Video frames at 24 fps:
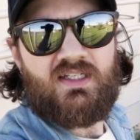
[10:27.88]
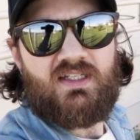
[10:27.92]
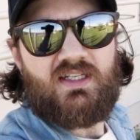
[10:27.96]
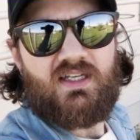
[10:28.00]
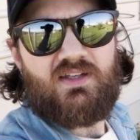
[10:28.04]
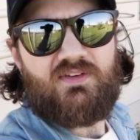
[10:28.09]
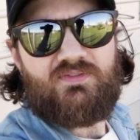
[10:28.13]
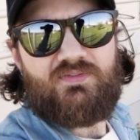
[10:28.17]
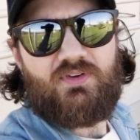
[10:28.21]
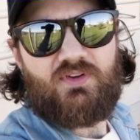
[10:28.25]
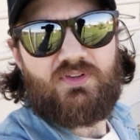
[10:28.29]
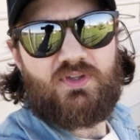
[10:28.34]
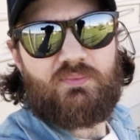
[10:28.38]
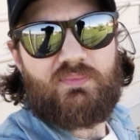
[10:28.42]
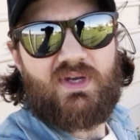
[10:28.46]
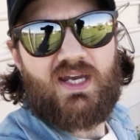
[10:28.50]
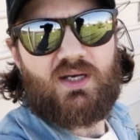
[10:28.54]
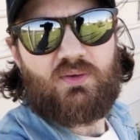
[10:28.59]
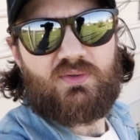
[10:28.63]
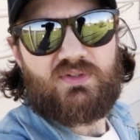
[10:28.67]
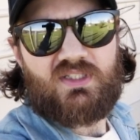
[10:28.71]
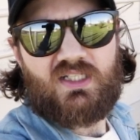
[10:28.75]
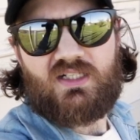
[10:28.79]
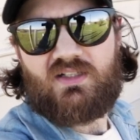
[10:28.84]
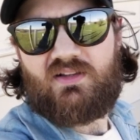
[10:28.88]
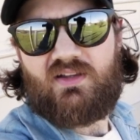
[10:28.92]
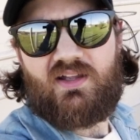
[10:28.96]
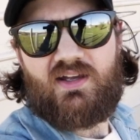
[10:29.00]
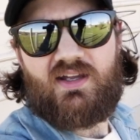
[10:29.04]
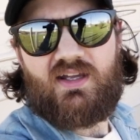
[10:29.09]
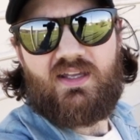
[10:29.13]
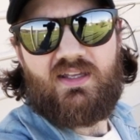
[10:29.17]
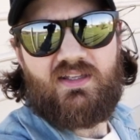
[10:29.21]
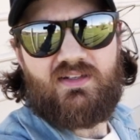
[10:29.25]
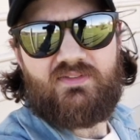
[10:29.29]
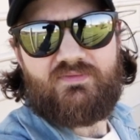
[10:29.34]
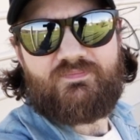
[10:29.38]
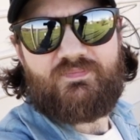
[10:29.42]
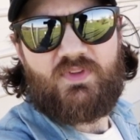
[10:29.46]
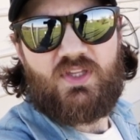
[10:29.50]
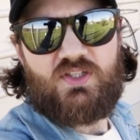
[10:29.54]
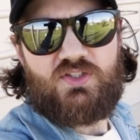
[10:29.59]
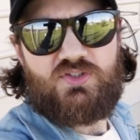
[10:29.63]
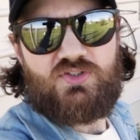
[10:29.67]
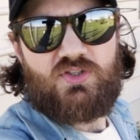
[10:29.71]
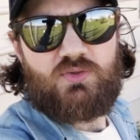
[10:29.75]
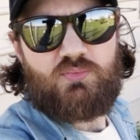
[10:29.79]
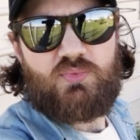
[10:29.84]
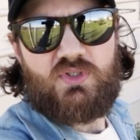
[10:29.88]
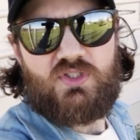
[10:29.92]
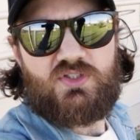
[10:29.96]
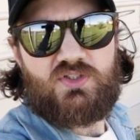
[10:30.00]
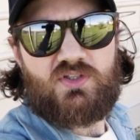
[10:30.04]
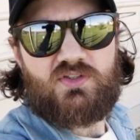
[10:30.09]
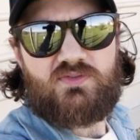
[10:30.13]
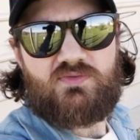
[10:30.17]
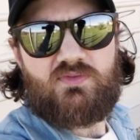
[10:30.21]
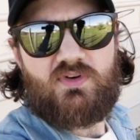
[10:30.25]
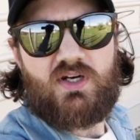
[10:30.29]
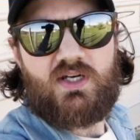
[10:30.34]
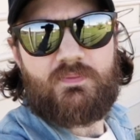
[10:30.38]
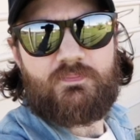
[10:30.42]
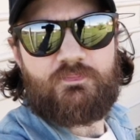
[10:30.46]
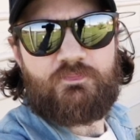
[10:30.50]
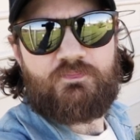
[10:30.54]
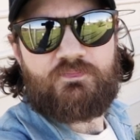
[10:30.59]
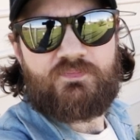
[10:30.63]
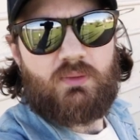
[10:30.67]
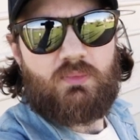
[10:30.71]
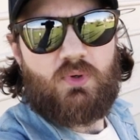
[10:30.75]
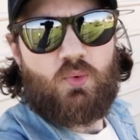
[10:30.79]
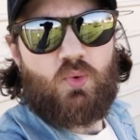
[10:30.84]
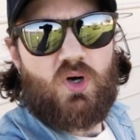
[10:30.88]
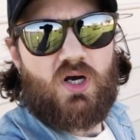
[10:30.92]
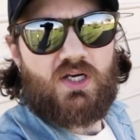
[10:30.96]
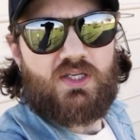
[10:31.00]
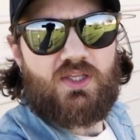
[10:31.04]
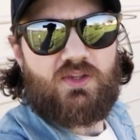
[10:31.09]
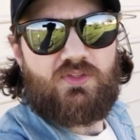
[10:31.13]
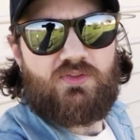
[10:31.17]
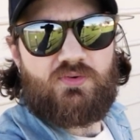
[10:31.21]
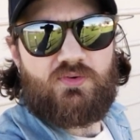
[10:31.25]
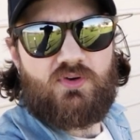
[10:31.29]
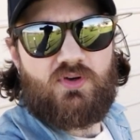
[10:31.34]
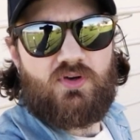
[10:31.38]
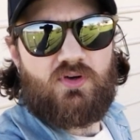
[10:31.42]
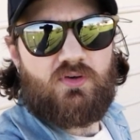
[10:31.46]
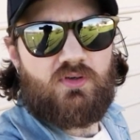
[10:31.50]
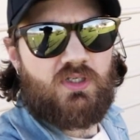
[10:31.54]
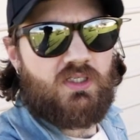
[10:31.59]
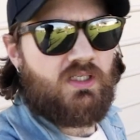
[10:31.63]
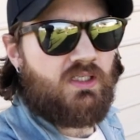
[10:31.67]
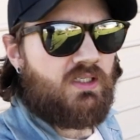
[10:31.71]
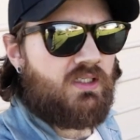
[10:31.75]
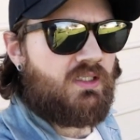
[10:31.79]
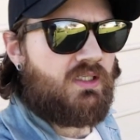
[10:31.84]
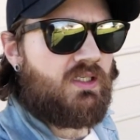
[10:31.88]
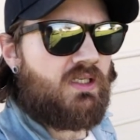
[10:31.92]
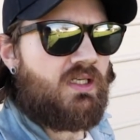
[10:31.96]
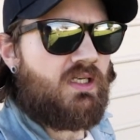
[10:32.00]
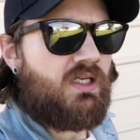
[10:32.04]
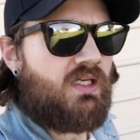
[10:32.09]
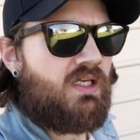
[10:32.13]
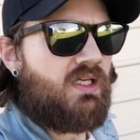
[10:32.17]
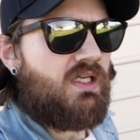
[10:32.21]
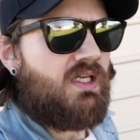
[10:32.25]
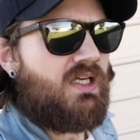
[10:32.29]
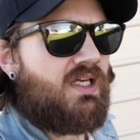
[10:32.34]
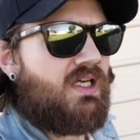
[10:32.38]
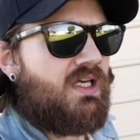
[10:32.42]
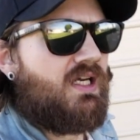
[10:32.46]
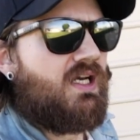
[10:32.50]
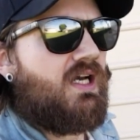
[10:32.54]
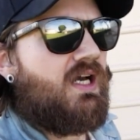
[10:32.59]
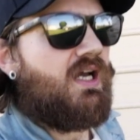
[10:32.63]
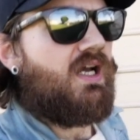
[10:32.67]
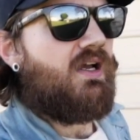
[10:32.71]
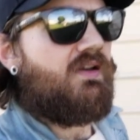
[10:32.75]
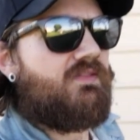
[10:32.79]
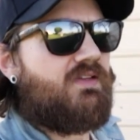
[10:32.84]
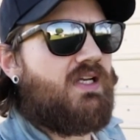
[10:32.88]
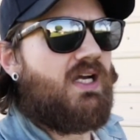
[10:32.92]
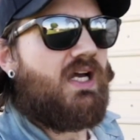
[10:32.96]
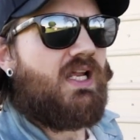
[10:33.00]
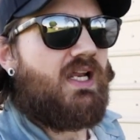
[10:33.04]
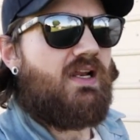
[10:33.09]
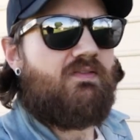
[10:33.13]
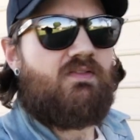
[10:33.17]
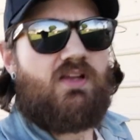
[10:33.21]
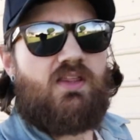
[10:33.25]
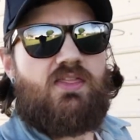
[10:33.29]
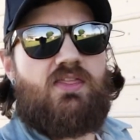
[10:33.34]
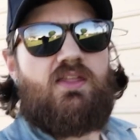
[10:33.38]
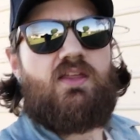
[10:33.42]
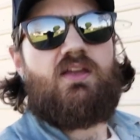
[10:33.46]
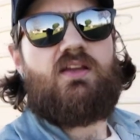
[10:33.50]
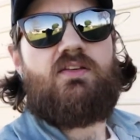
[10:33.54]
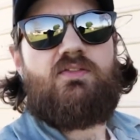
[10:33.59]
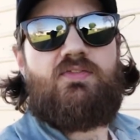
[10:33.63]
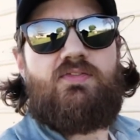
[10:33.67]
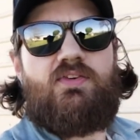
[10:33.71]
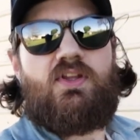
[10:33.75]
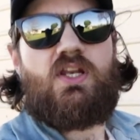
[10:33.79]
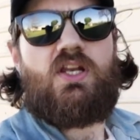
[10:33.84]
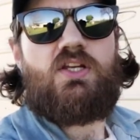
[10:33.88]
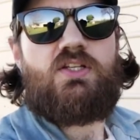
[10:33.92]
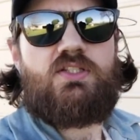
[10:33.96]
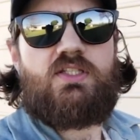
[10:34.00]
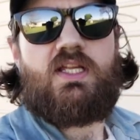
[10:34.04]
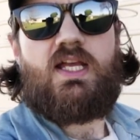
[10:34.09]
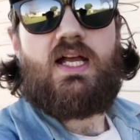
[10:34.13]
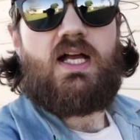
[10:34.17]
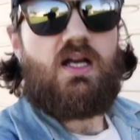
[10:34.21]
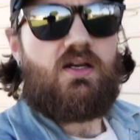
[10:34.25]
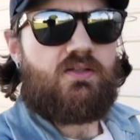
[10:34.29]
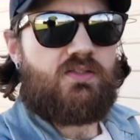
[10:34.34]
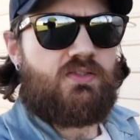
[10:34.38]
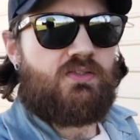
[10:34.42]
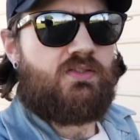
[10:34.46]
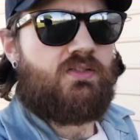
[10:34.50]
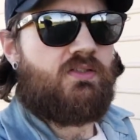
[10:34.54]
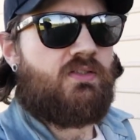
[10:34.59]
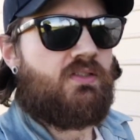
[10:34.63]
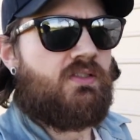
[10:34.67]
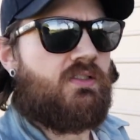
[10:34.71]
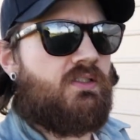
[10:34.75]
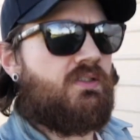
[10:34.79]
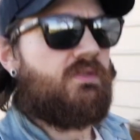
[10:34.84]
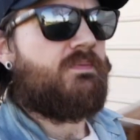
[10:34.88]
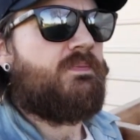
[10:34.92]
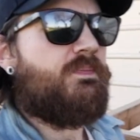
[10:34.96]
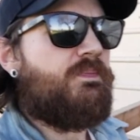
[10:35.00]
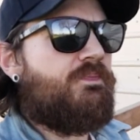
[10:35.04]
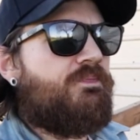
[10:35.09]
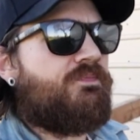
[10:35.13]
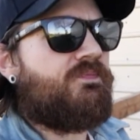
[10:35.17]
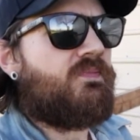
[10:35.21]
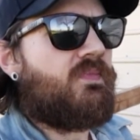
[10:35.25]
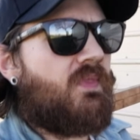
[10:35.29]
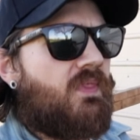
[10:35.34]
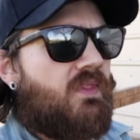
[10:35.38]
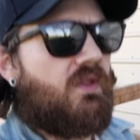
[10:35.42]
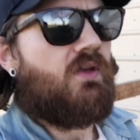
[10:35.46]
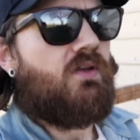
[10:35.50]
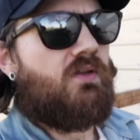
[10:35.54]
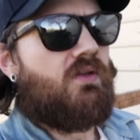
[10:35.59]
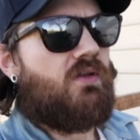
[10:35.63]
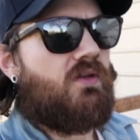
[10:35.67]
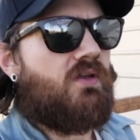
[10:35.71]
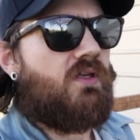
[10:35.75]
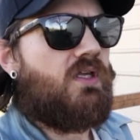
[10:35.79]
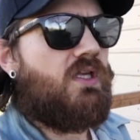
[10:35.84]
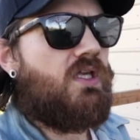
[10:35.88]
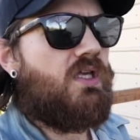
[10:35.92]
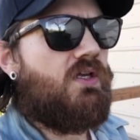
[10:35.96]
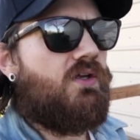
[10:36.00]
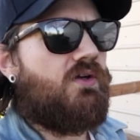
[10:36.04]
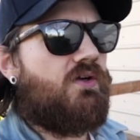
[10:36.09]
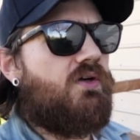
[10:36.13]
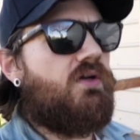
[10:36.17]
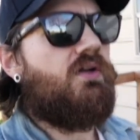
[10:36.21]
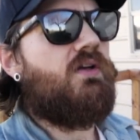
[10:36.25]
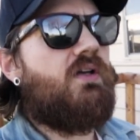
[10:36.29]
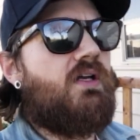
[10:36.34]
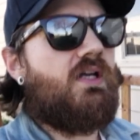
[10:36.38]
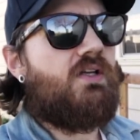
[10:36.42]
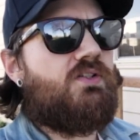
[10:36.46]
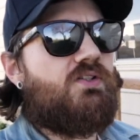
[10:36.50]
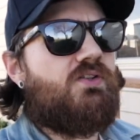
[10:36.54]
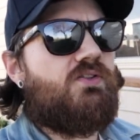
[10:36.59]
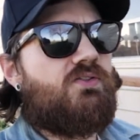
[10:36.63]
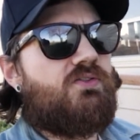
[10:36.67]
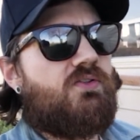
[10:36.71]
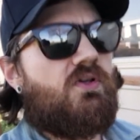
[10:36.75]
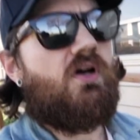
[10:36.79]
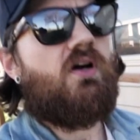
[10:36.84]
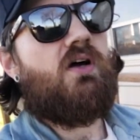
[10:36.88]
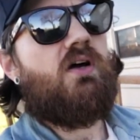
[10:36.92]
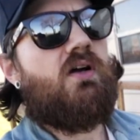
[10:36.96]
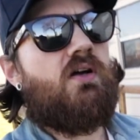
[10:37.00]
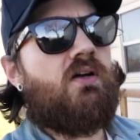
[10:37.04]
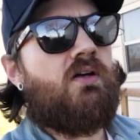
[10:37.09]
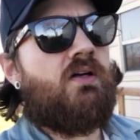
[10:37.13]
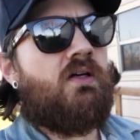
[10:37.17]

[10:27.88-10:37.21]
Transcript: and filled it back with the clay, and it should be just fine. Let me walk you through. I've got everything finished out here, as you saw,